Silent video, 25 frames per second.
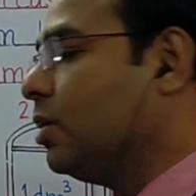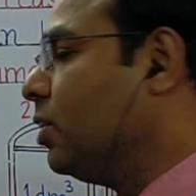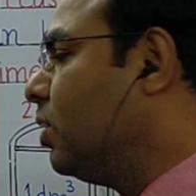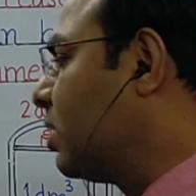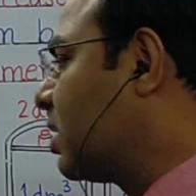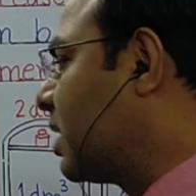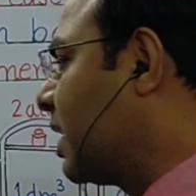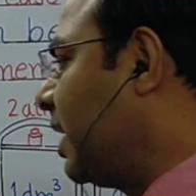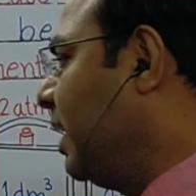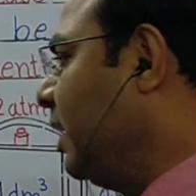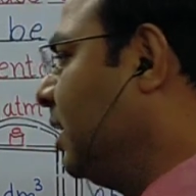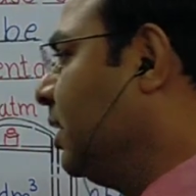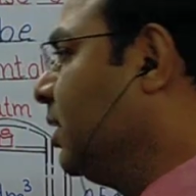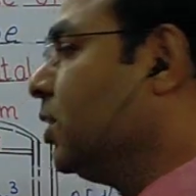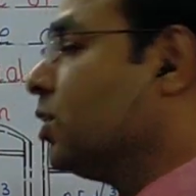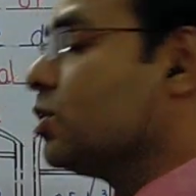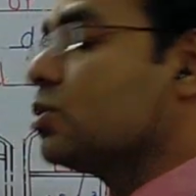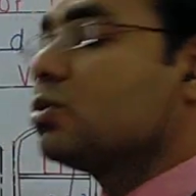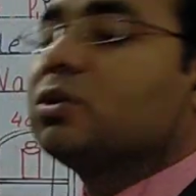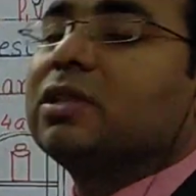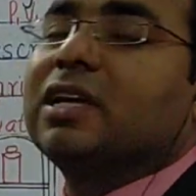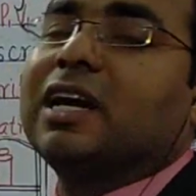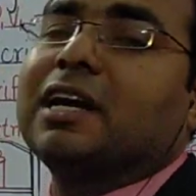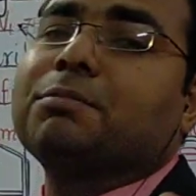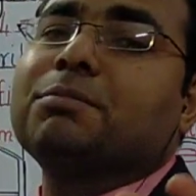Okay,
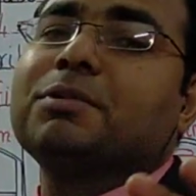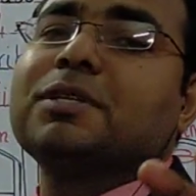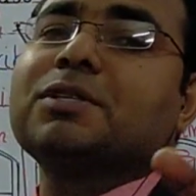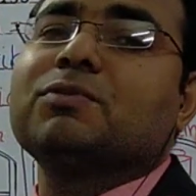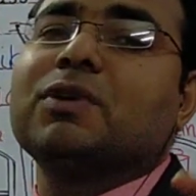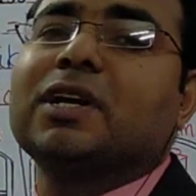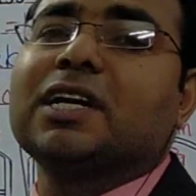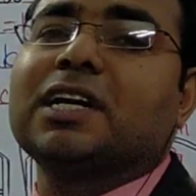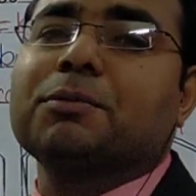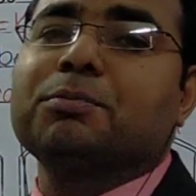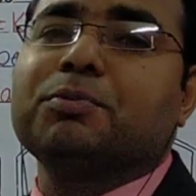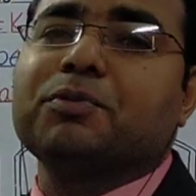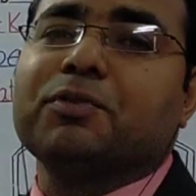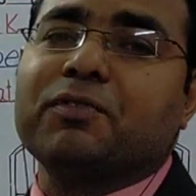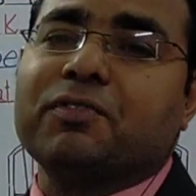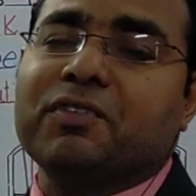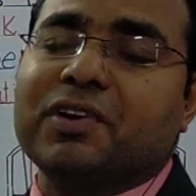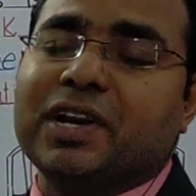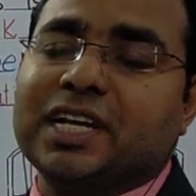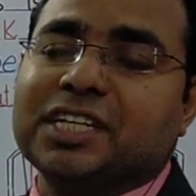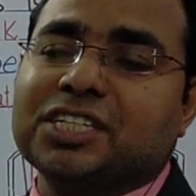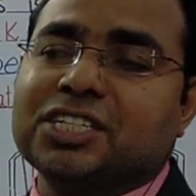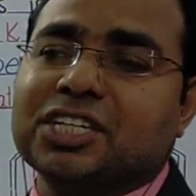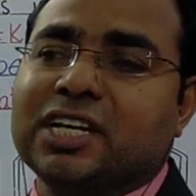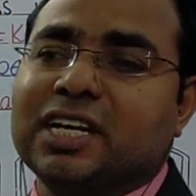so that means what type of
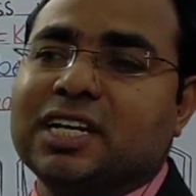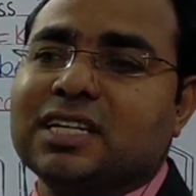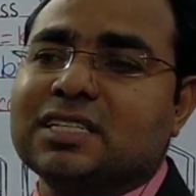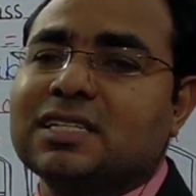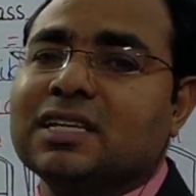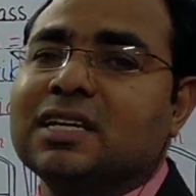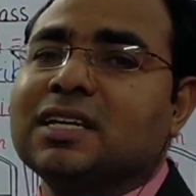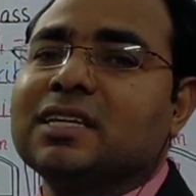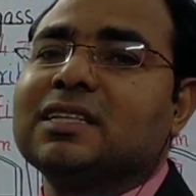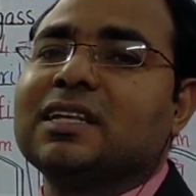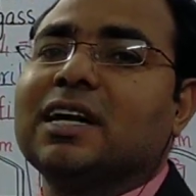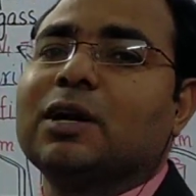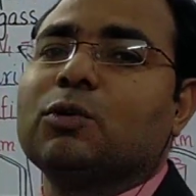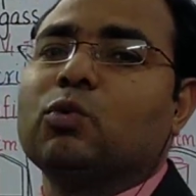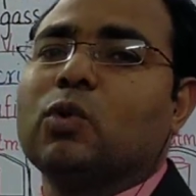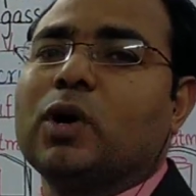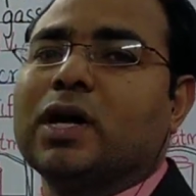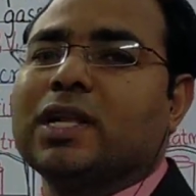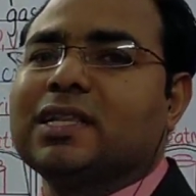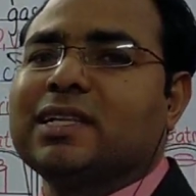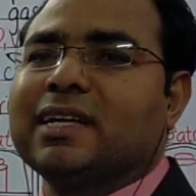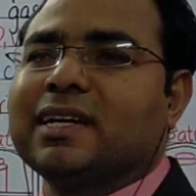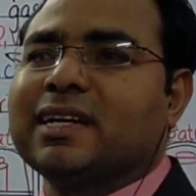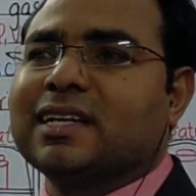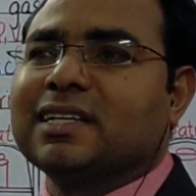relation is that
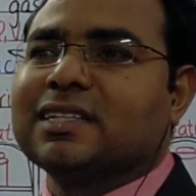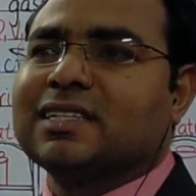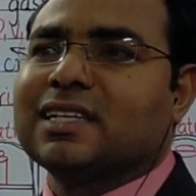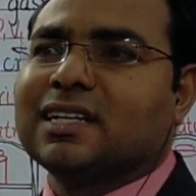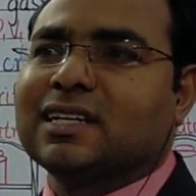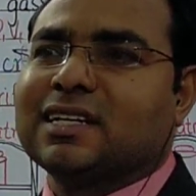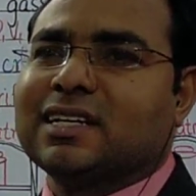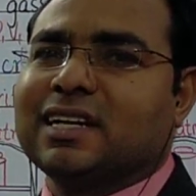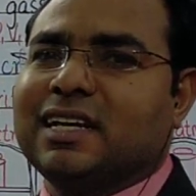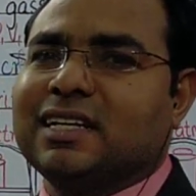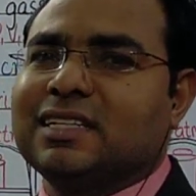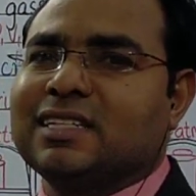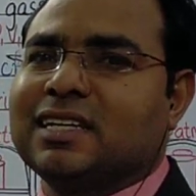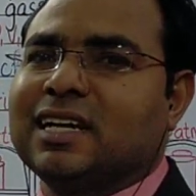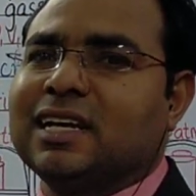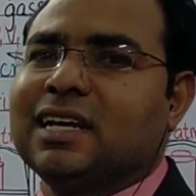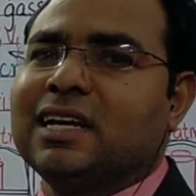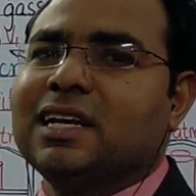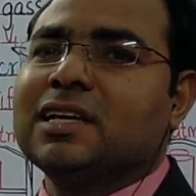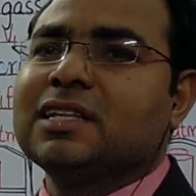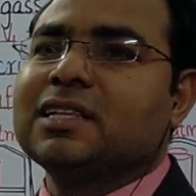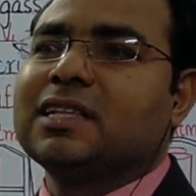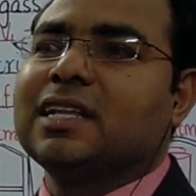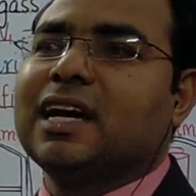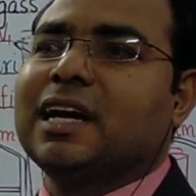one thing is
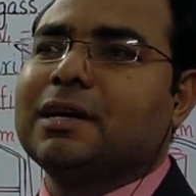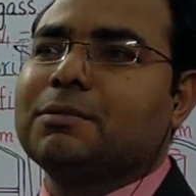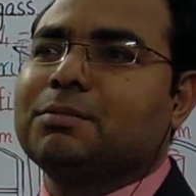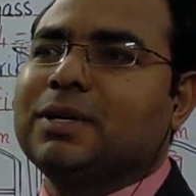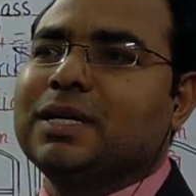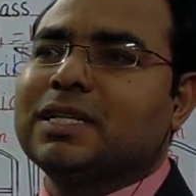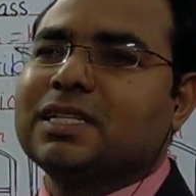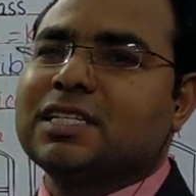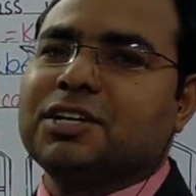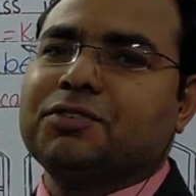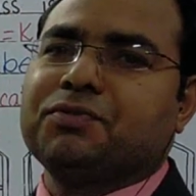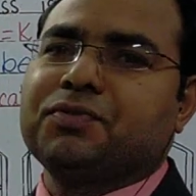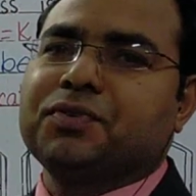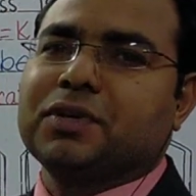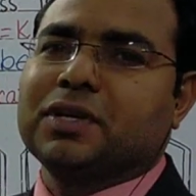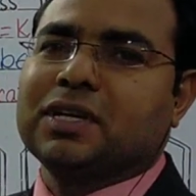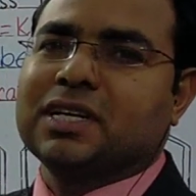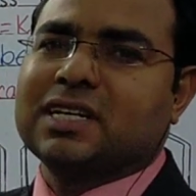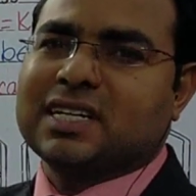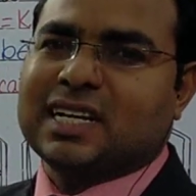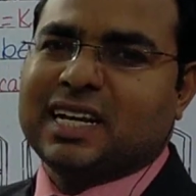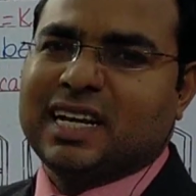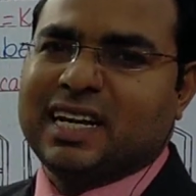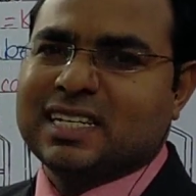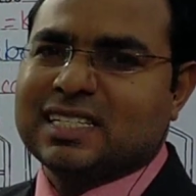increasing, that means if you
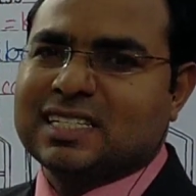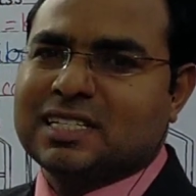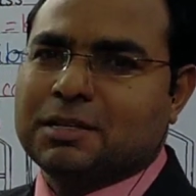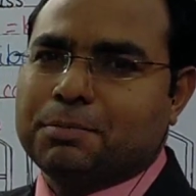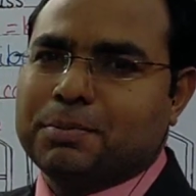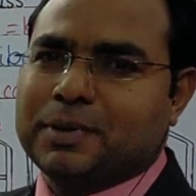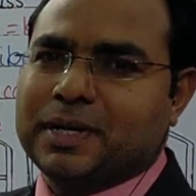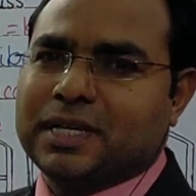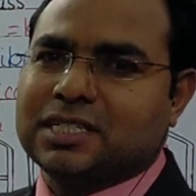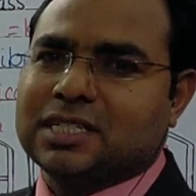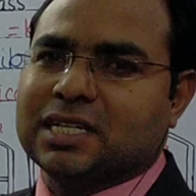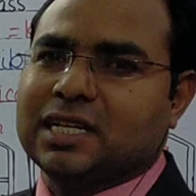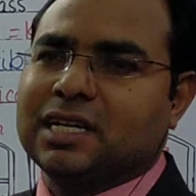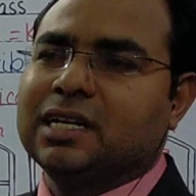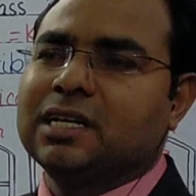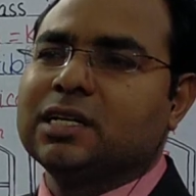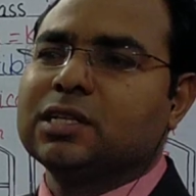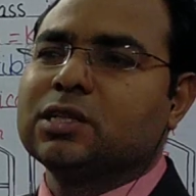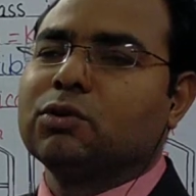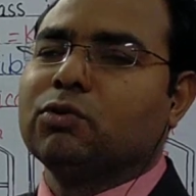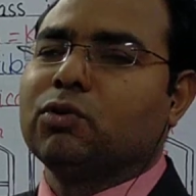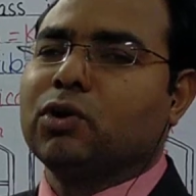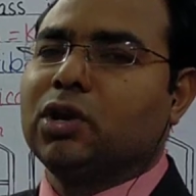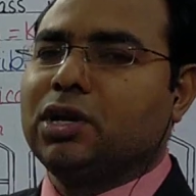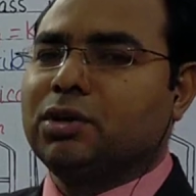increase the pressure,
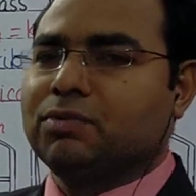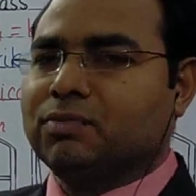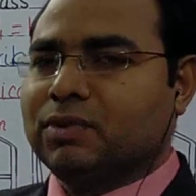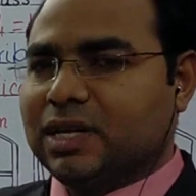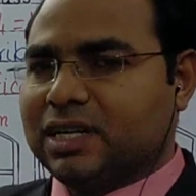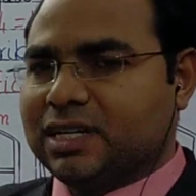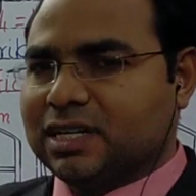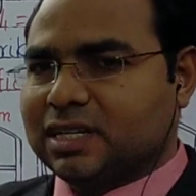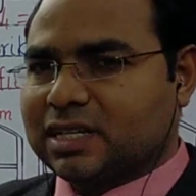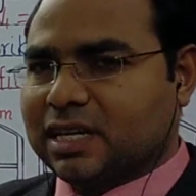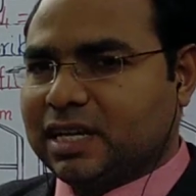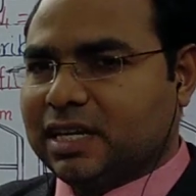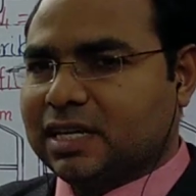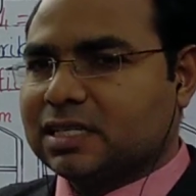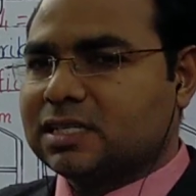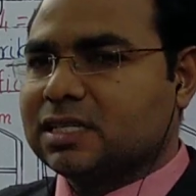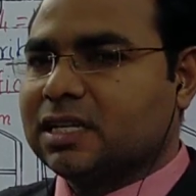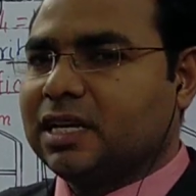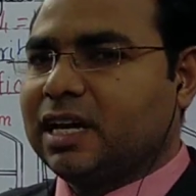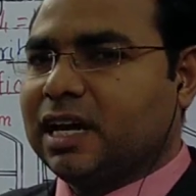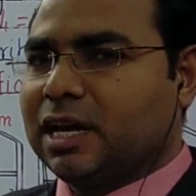the volume will decrease.